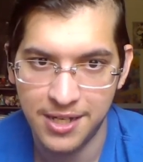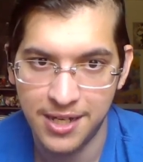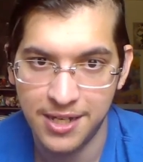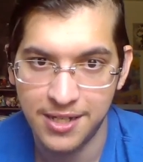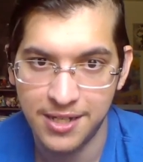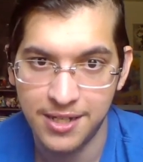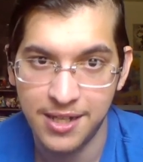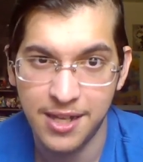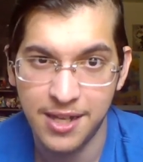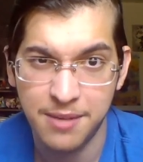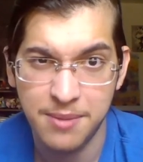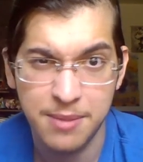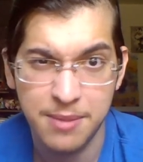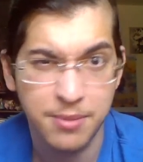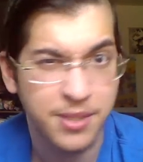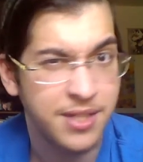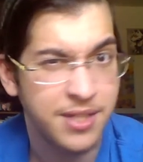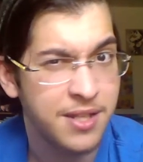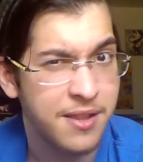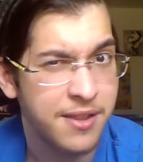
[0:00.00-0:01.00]
and a lot of
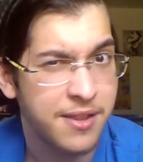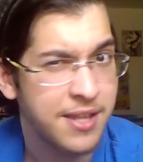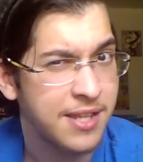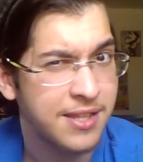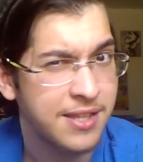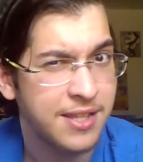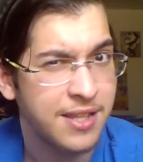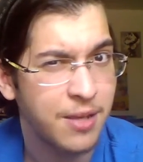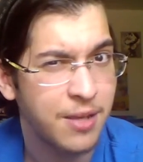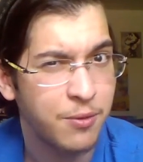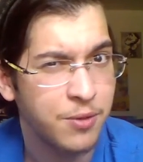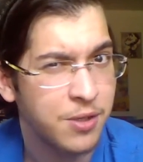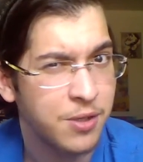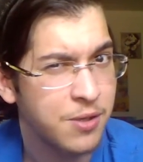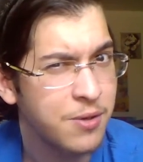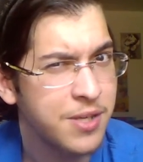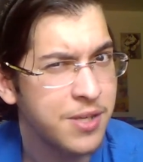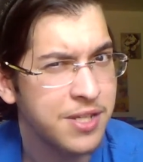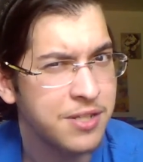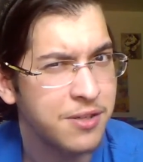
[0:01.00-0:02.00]
people didn't think that they were
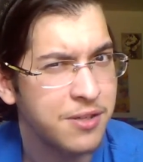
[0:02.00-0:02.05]
going